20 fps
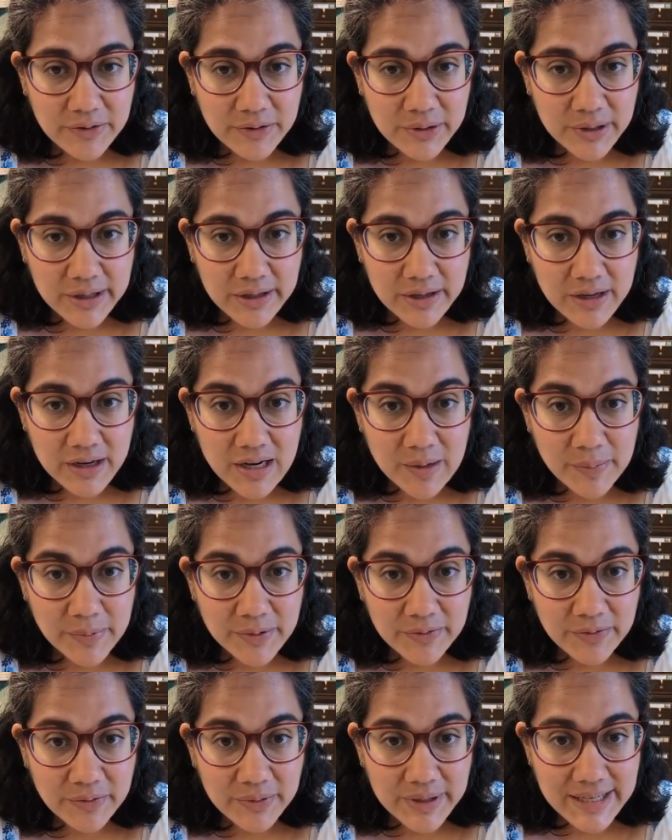for a
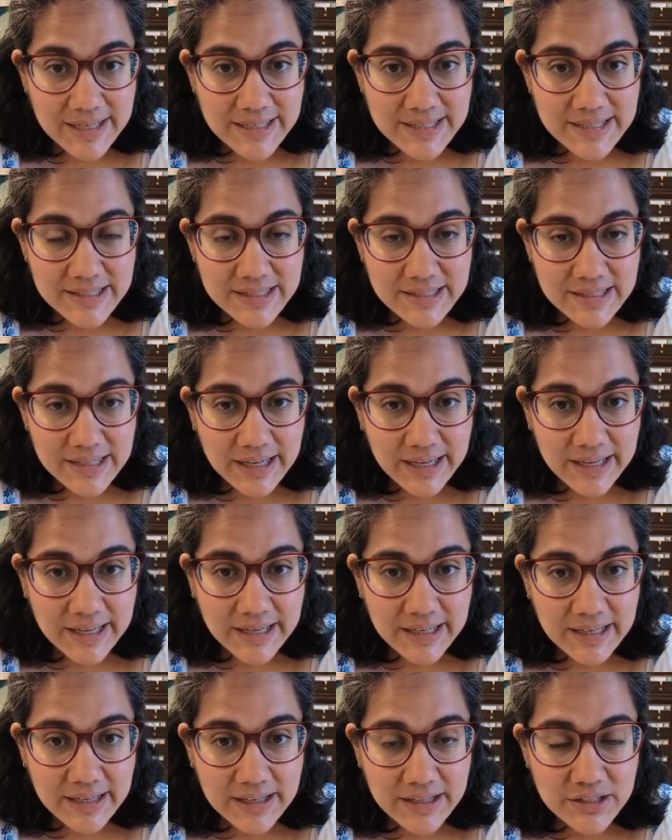couple of weeks
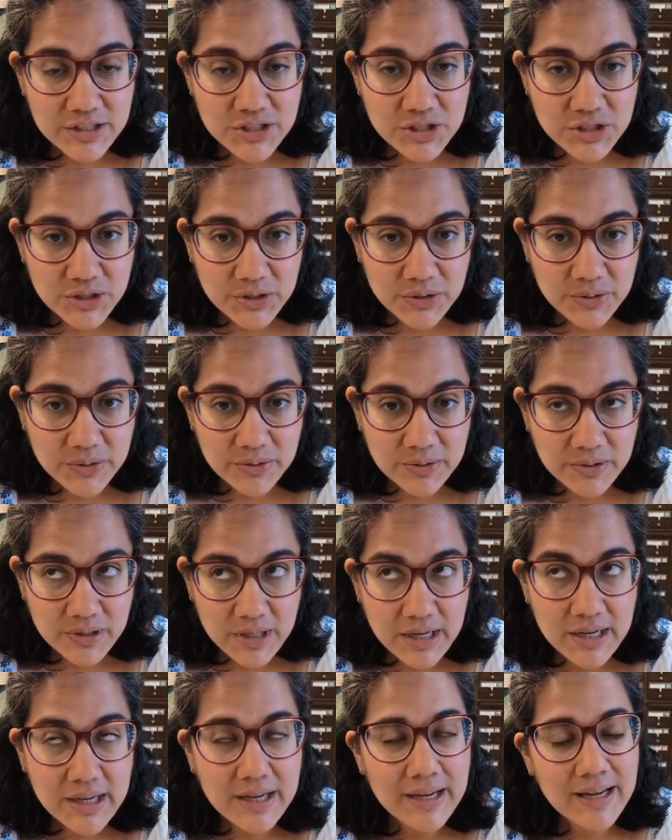in
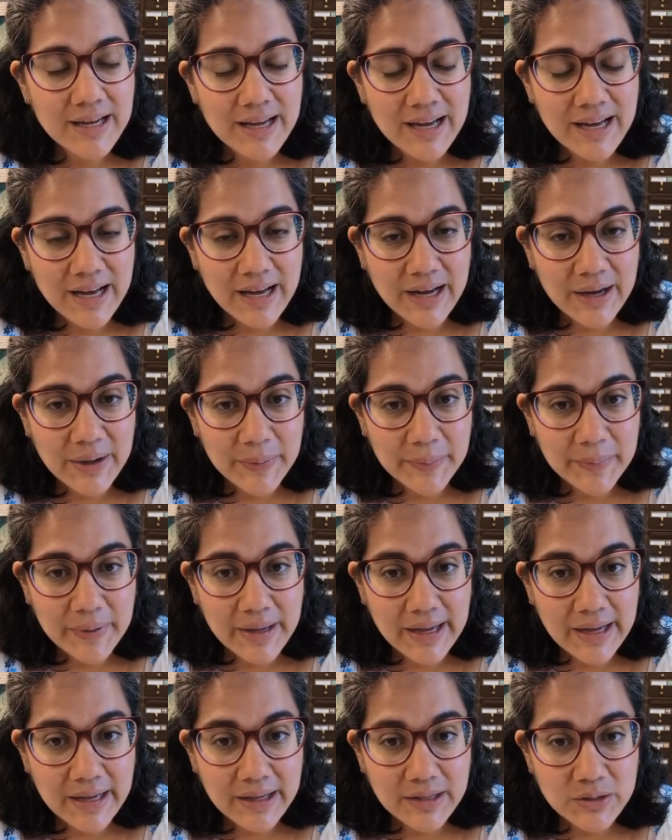June,
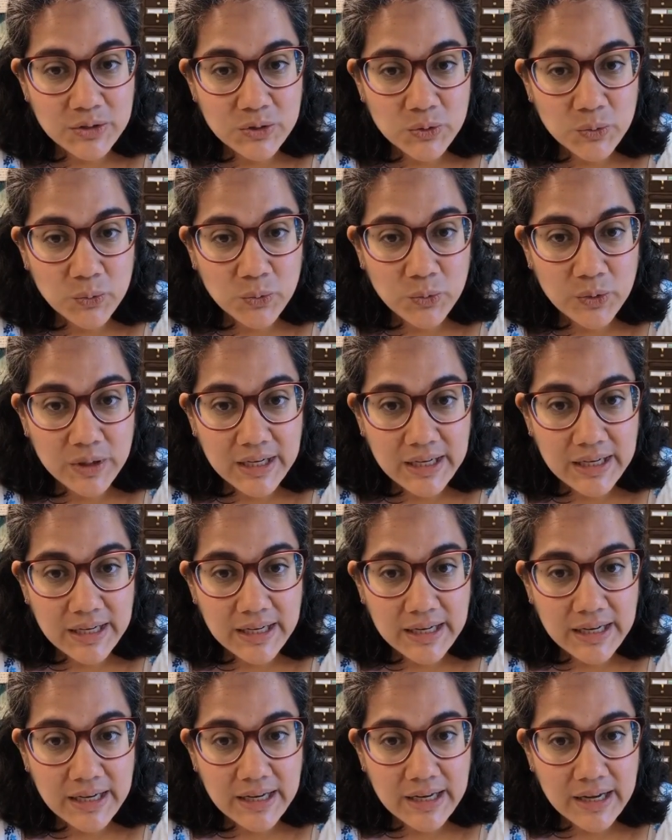and
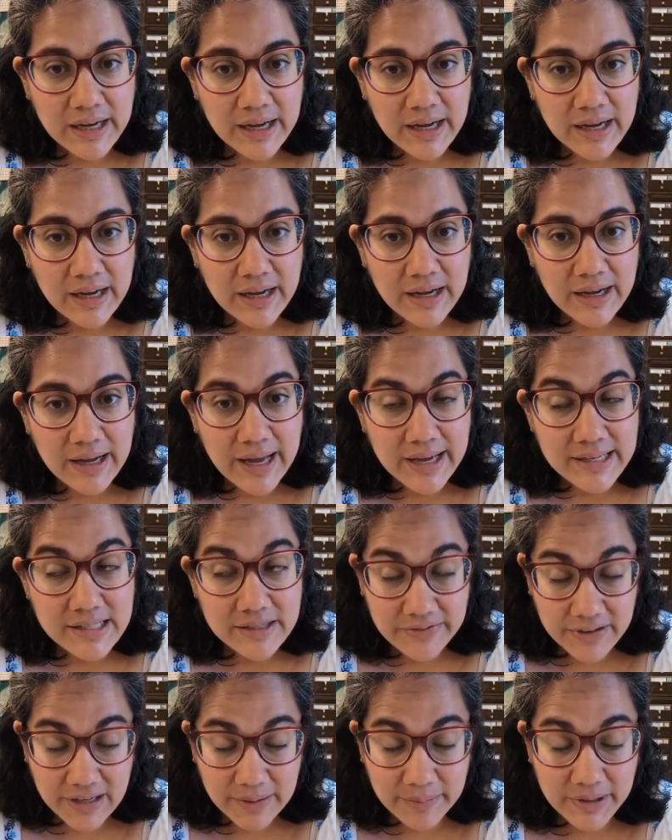we as
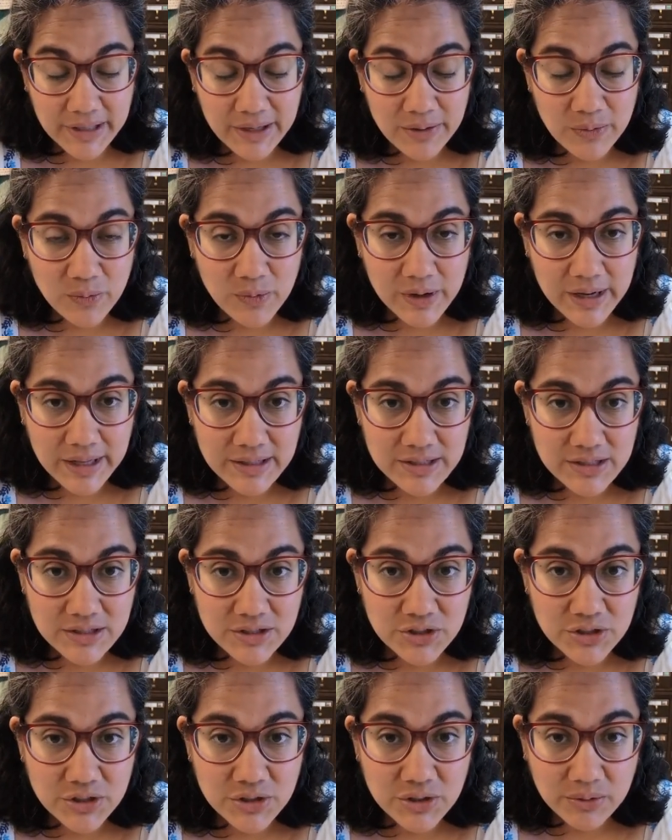a family went
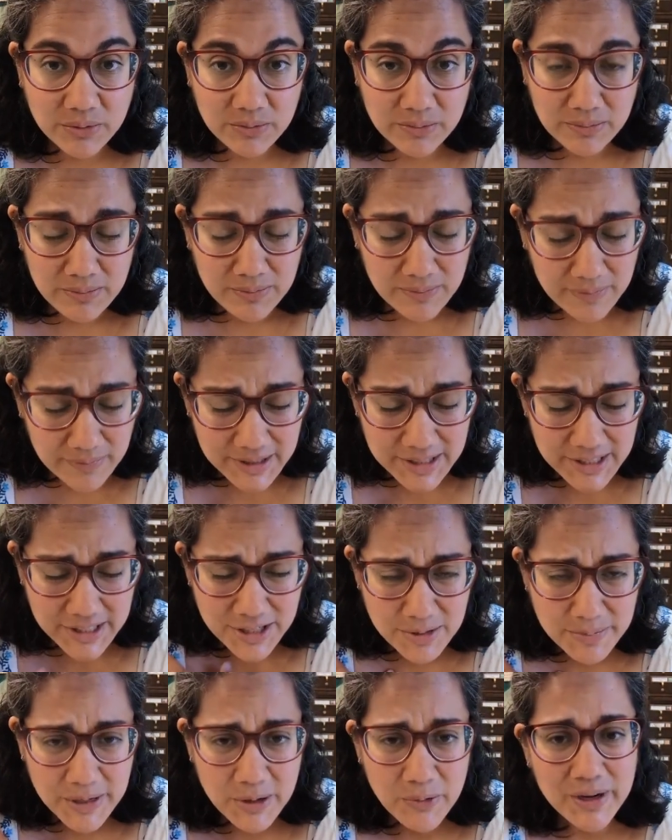
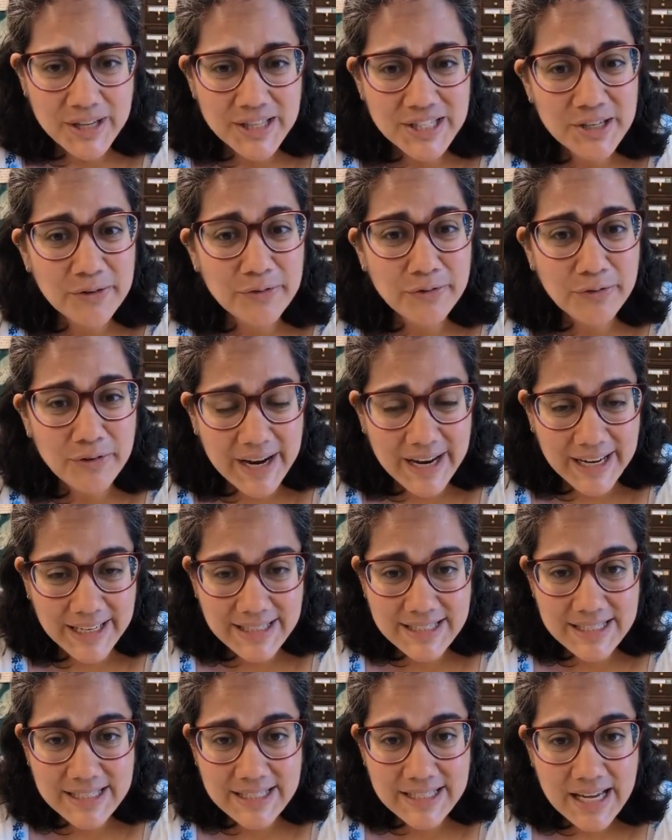to
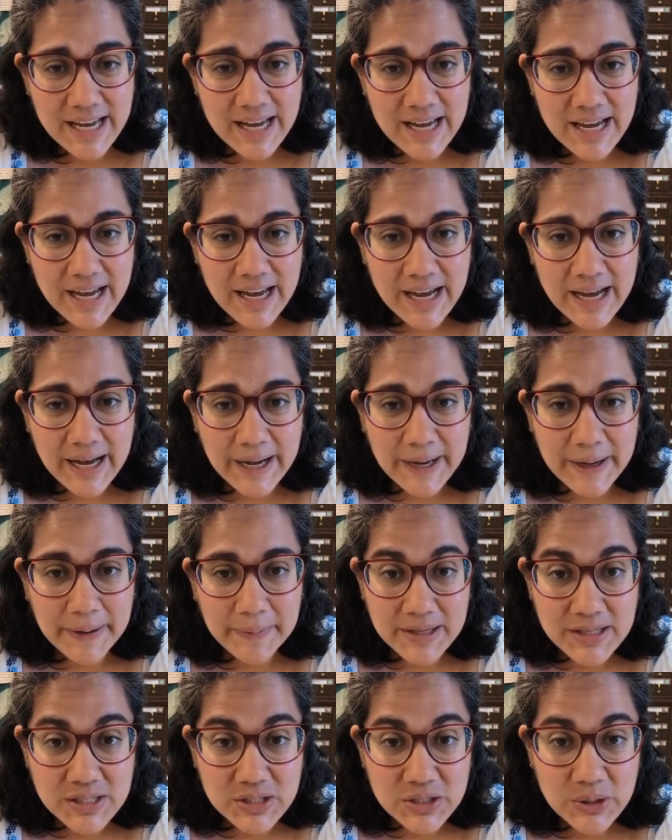France,
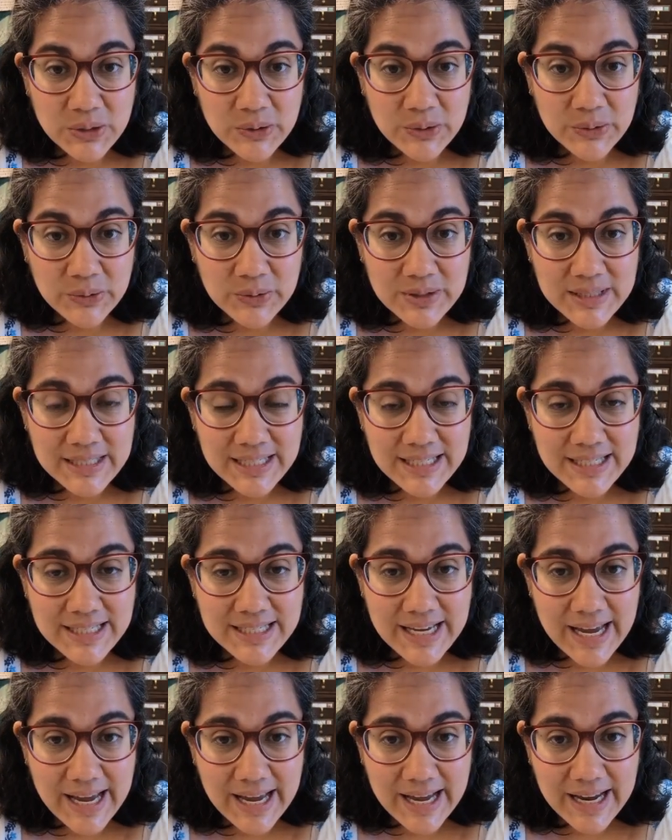and so
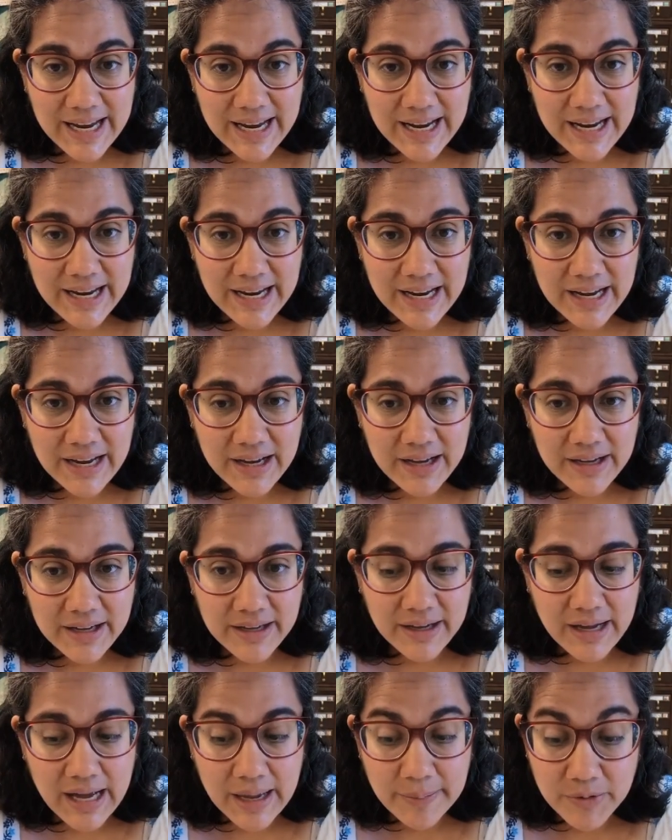today
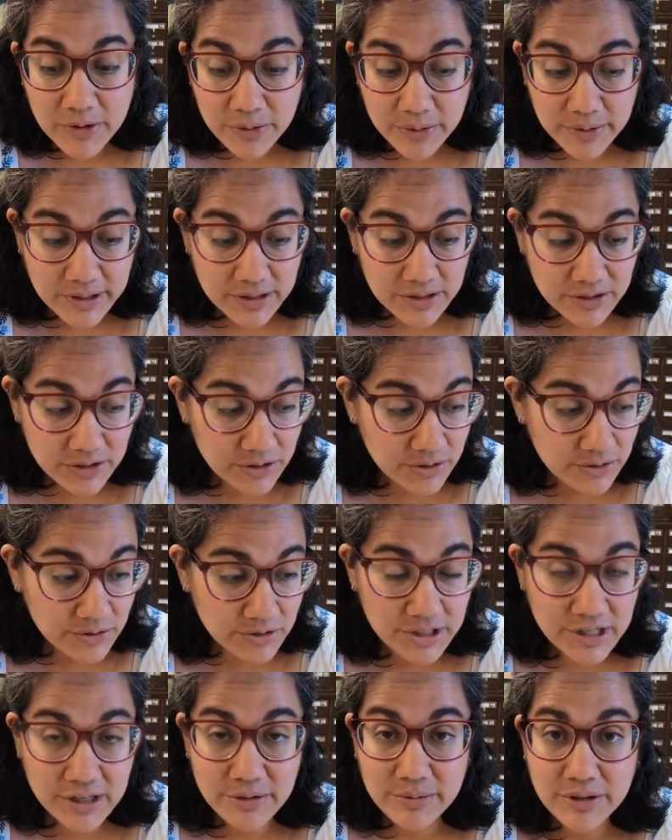I'm going to
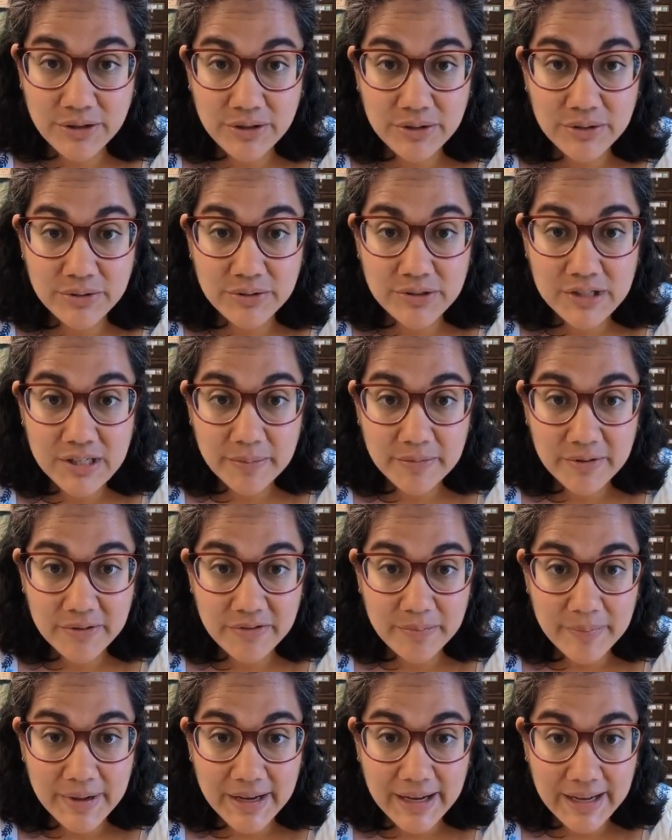share with you some
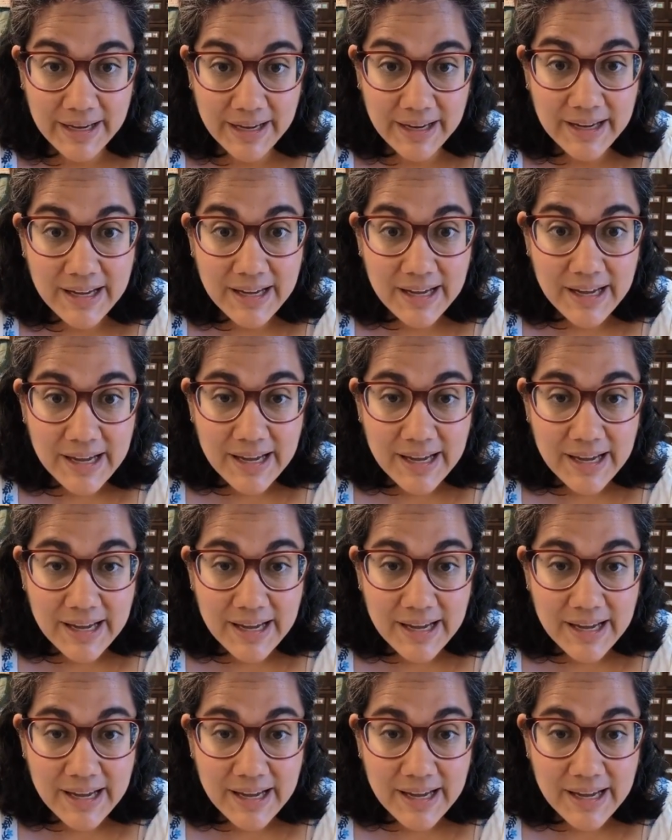of my